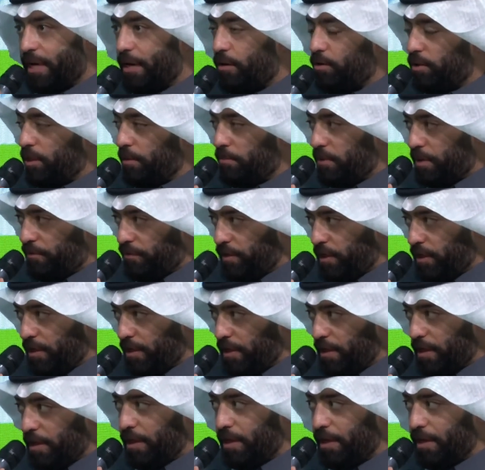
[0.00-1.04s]
the
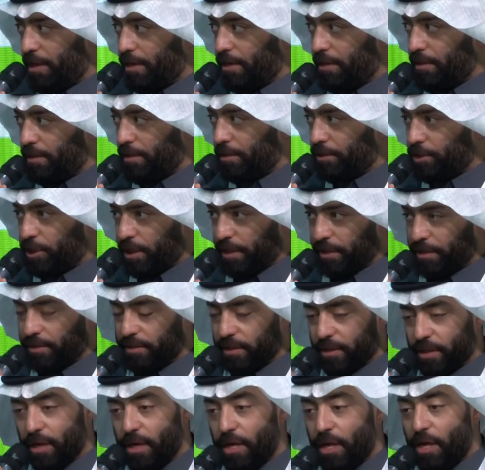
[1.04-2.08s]
goal or the
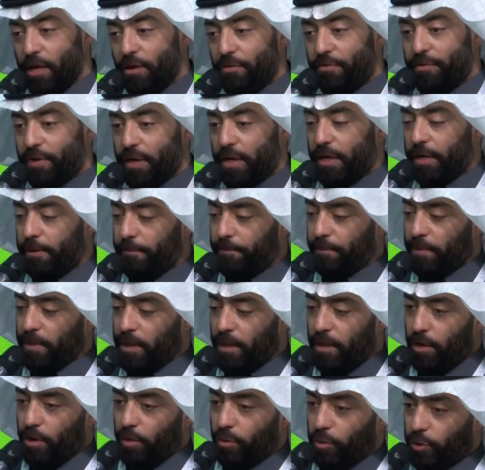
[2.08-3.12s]
mission you are trying
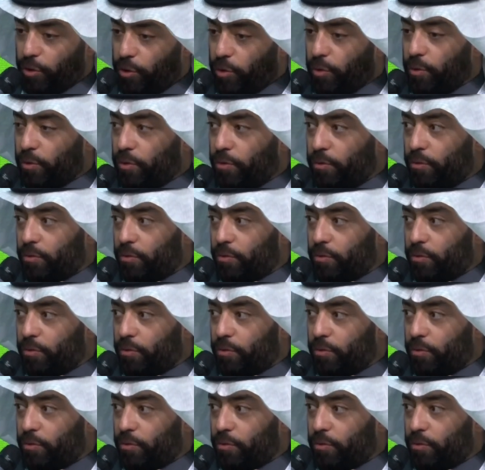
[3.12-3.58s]
to do.